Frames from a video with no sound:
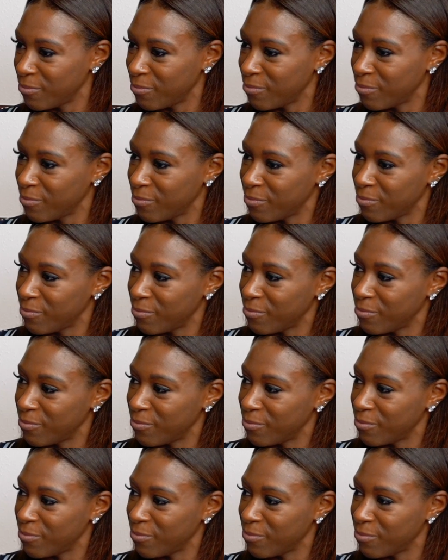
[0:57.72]

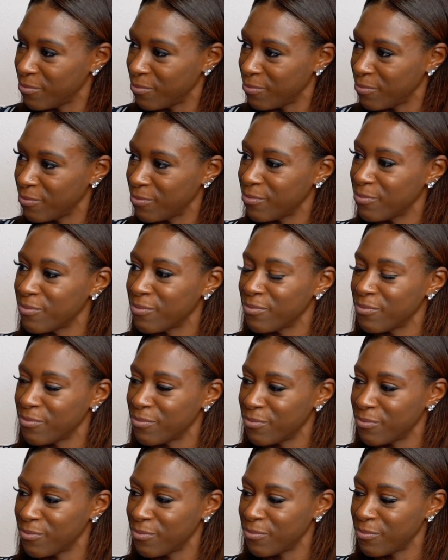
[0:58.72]

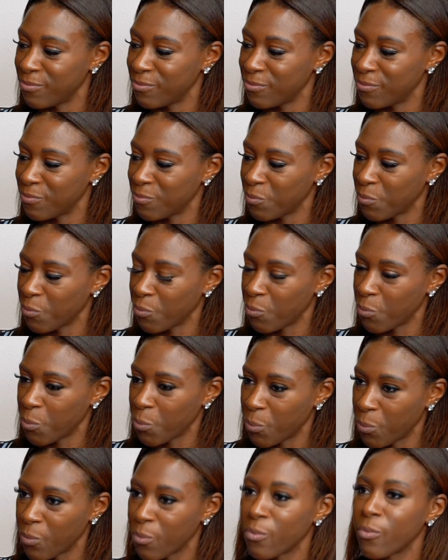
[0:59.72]

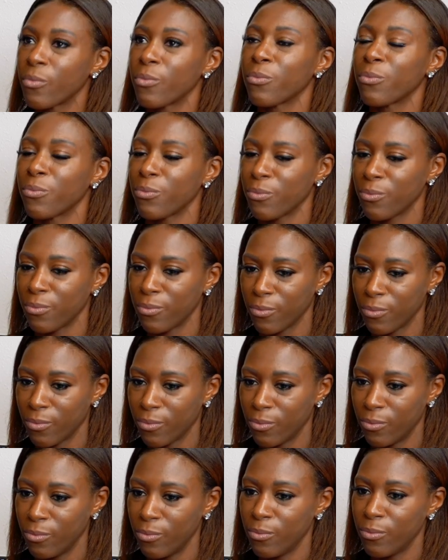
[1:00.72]

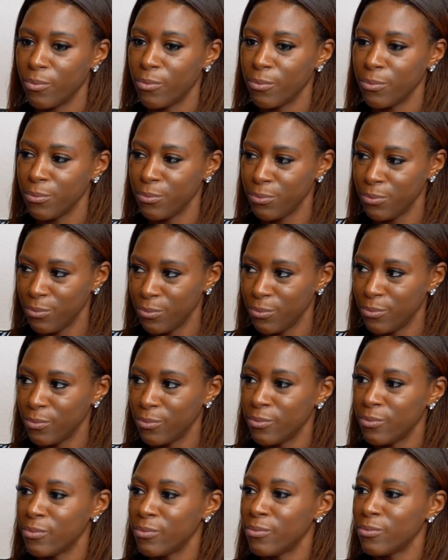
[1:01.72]

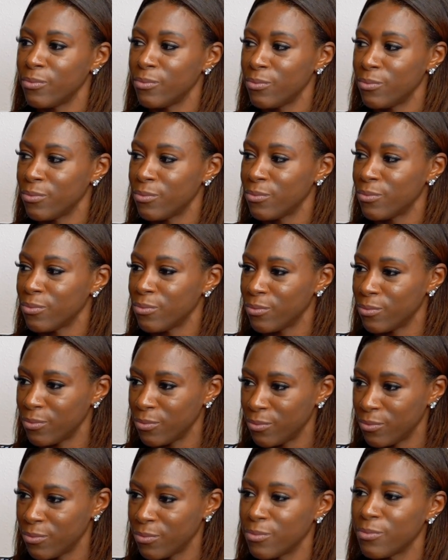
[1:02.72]

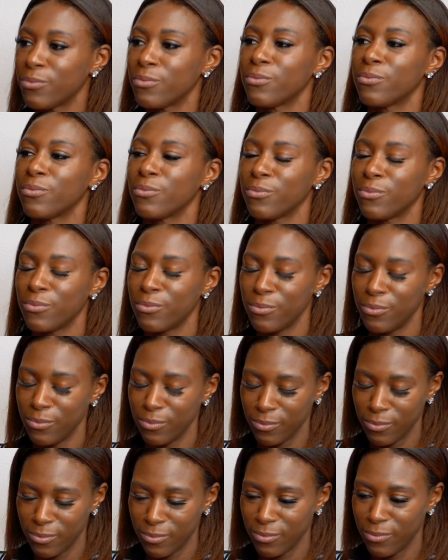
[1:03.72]

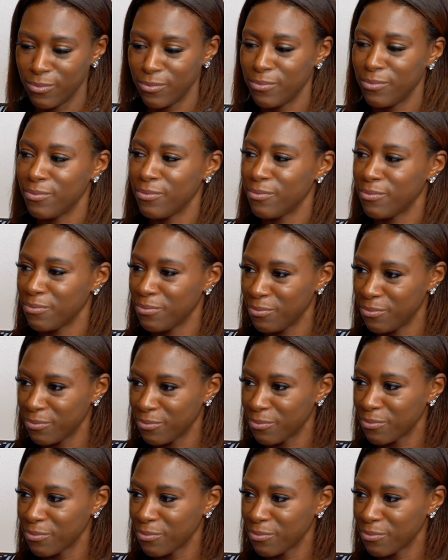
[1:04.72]
This person isn't speaking.